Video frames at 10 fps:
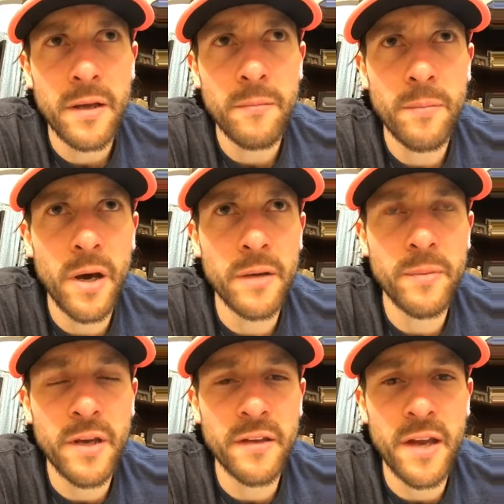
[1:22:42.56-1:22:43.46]
But
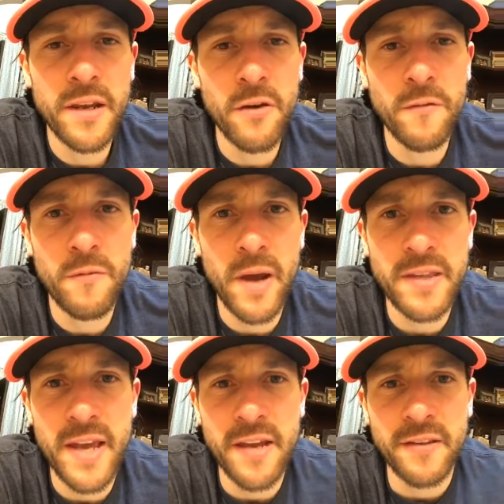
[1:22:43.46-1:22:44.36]
because I know for my
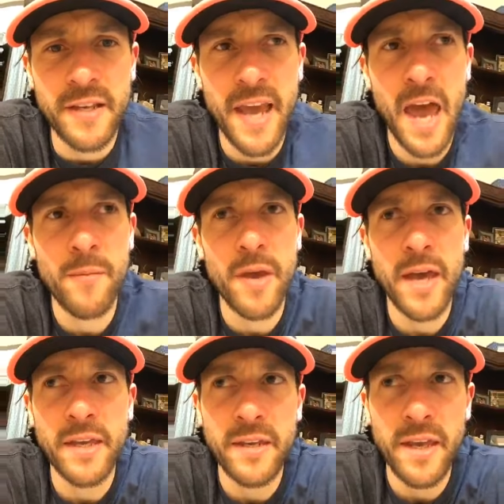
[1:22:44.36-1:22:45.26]
tennis academy, I
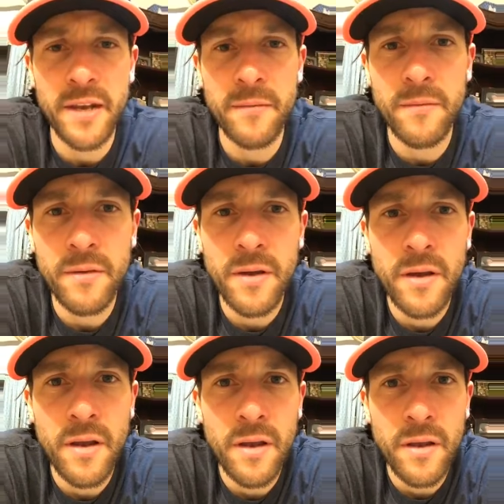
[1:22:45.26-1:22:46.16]
can get,
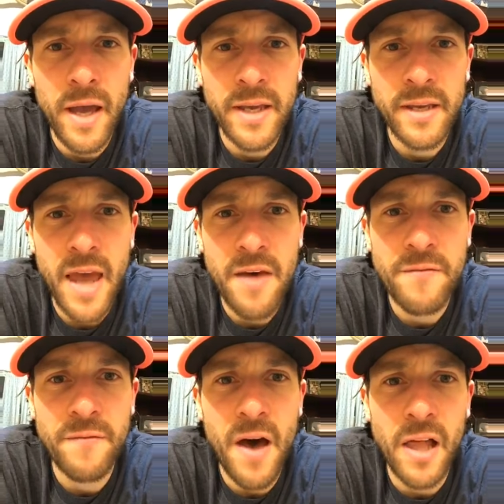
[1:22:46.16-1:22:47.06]
I can have
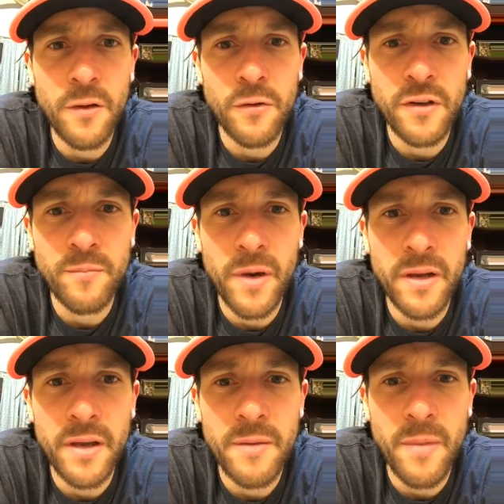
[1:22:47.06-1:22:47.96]
followers, but
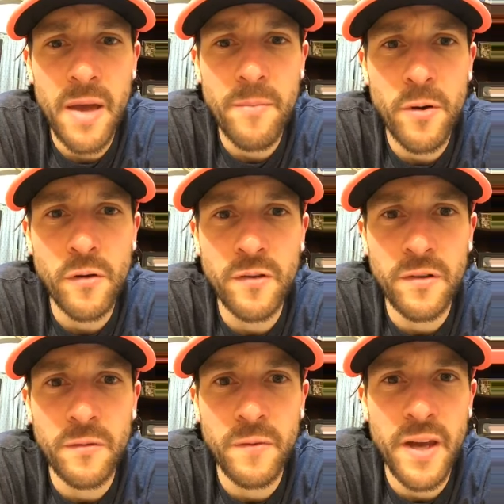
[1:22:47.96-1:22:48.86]
in my
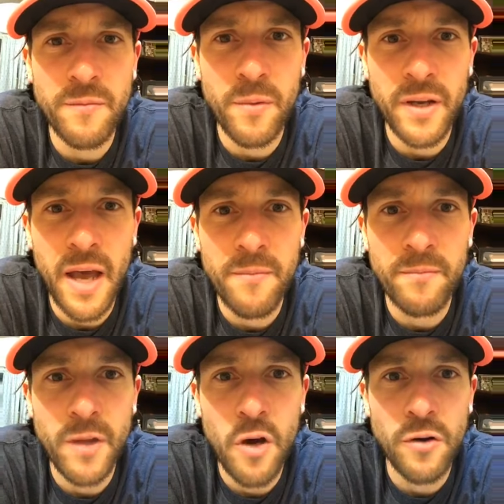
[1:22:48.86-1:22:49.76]
personal Facebook,
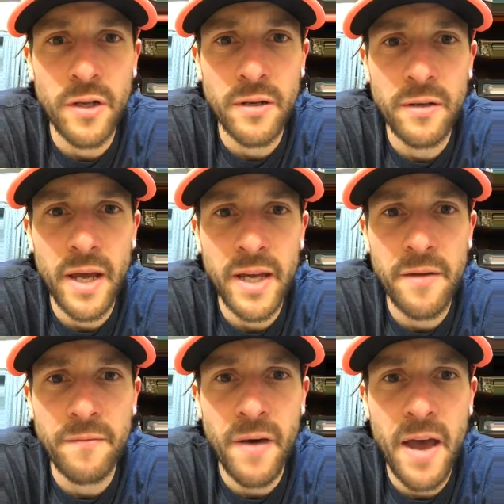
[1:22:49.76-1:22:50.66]
I'm loaded. I got
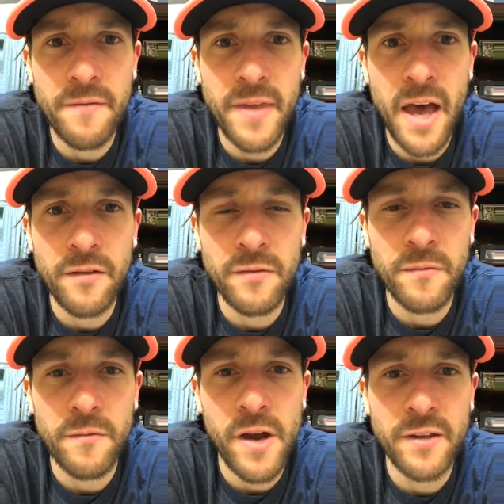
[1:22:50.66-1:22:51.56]
5,000
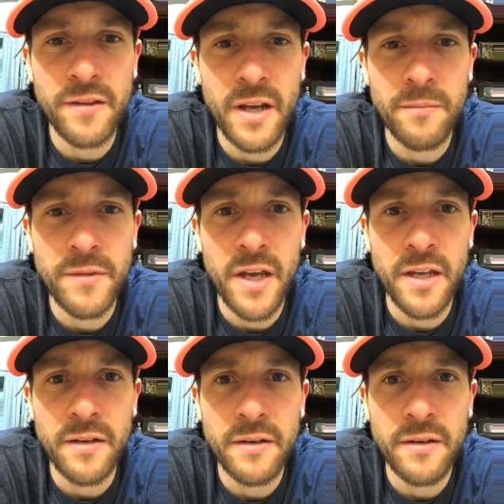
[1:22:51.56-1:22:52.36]
friends and I'm done.